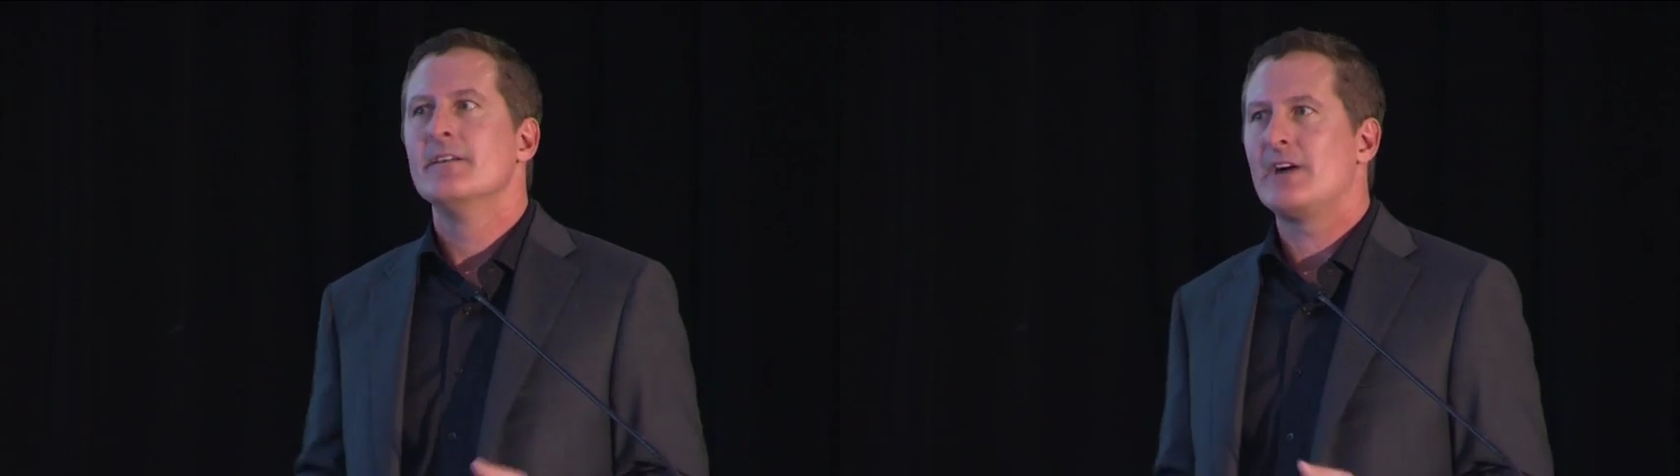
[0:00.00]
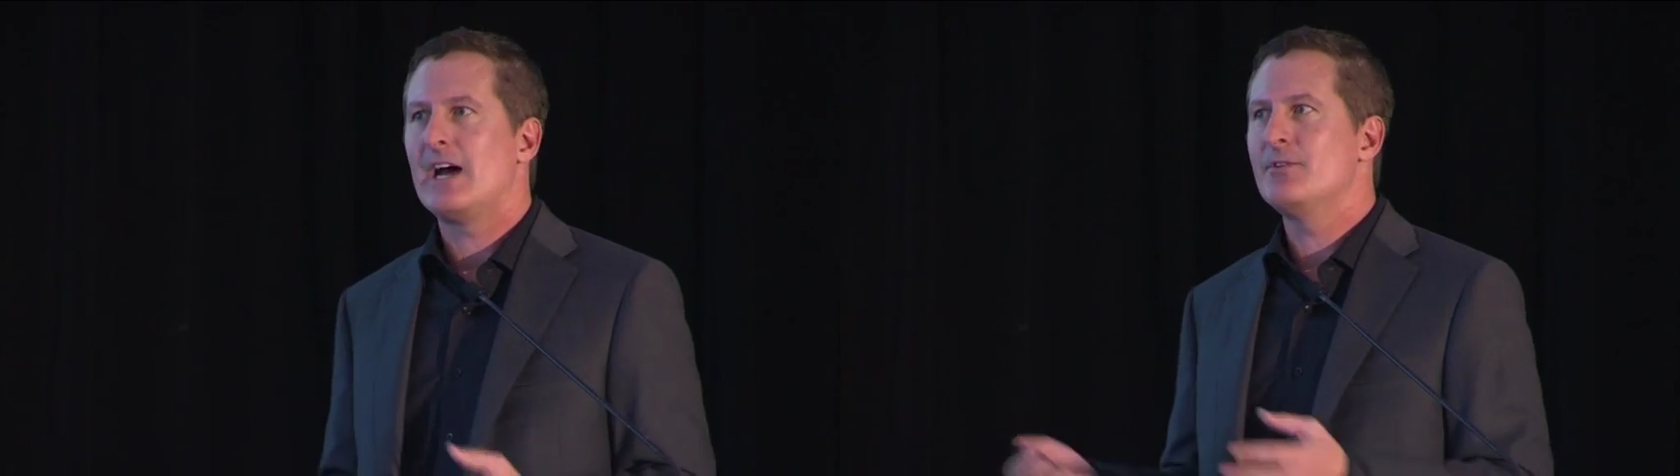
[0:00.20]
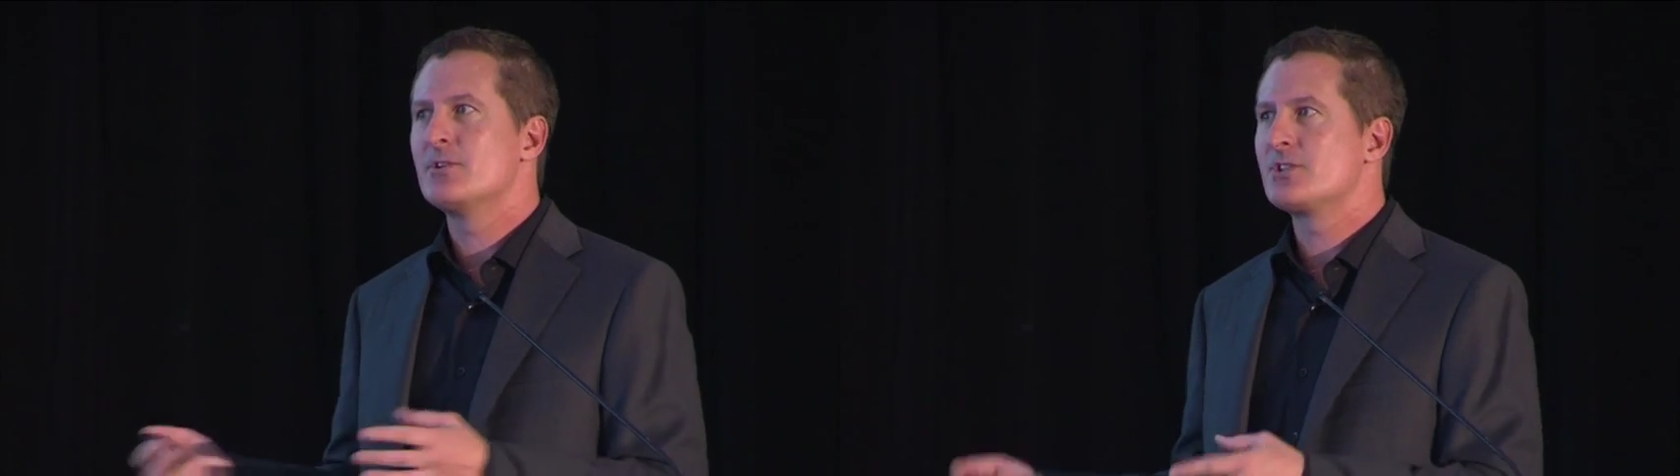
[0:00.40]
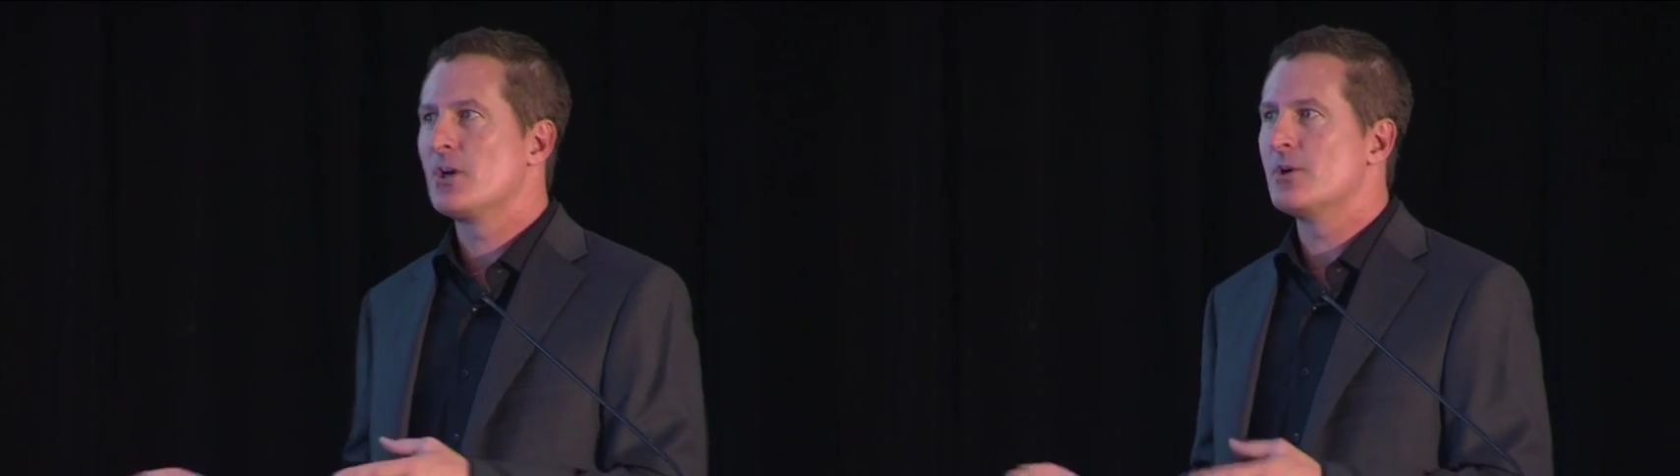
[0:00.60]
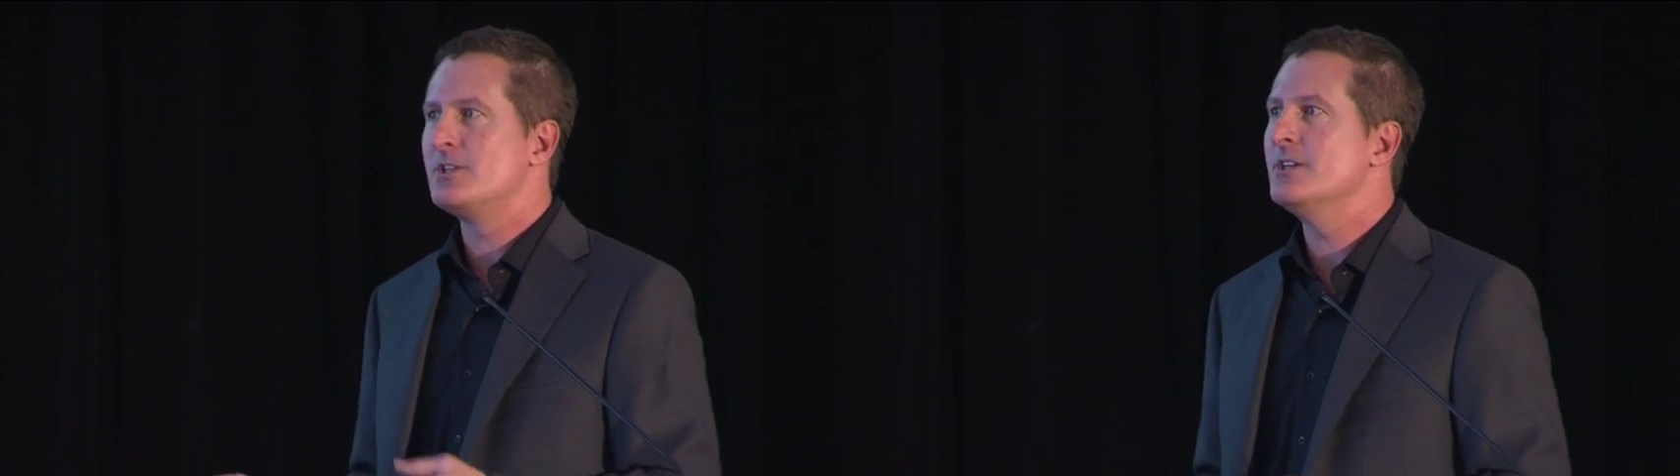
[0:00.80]
5 years
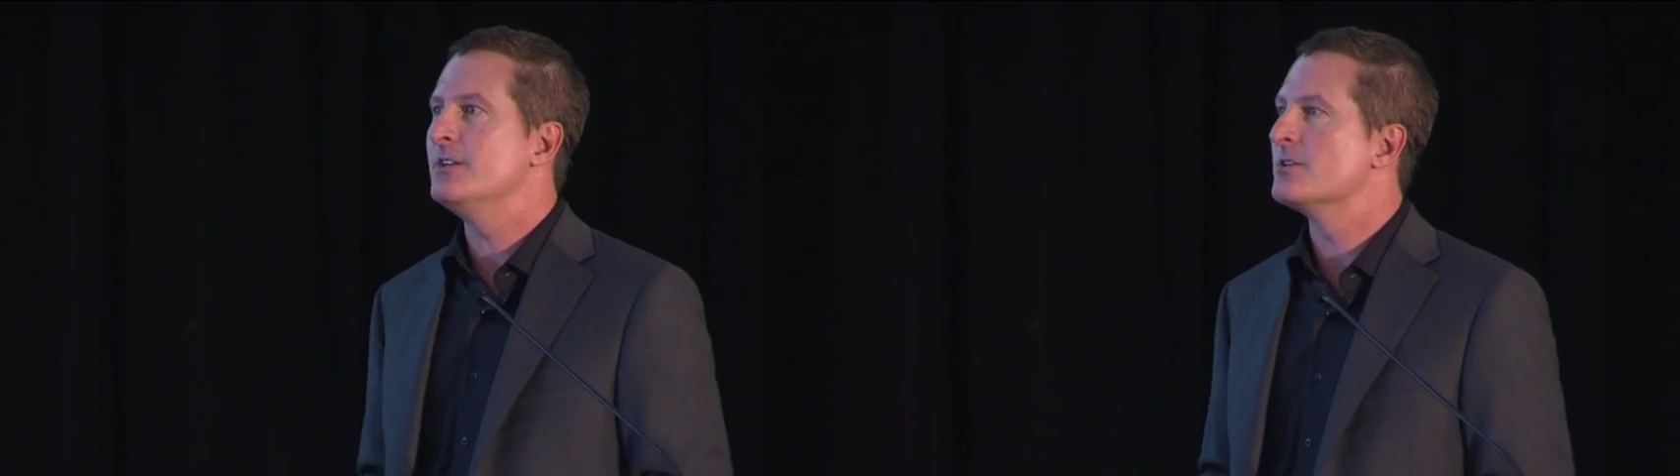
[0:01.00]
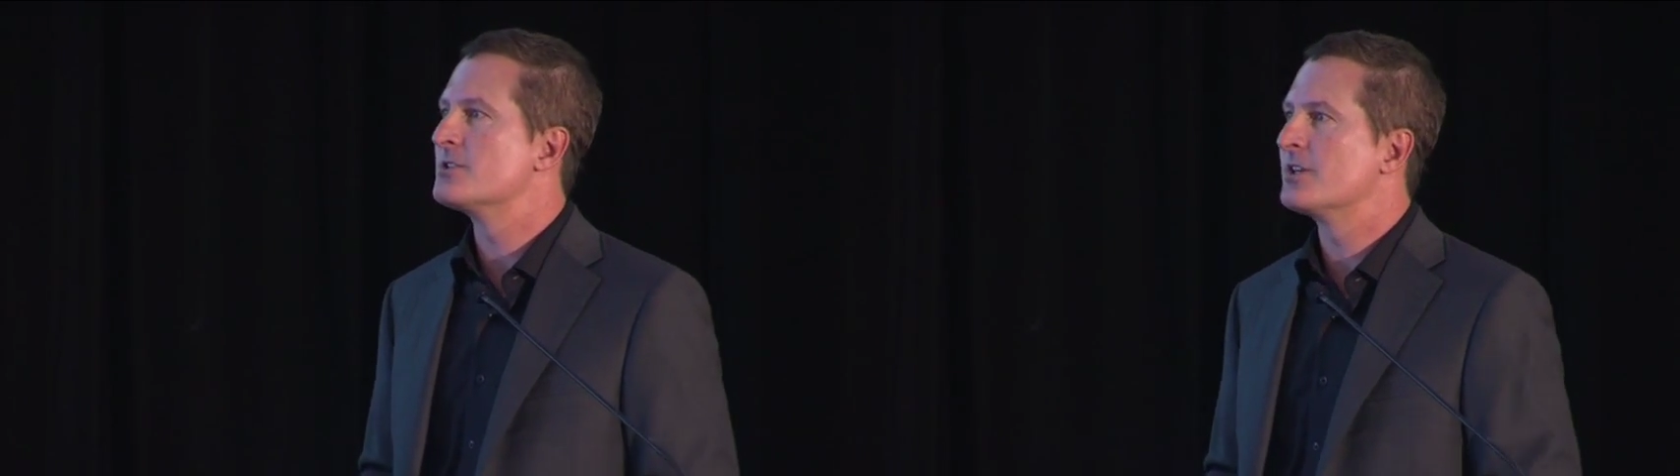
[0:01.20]
ago or 10 years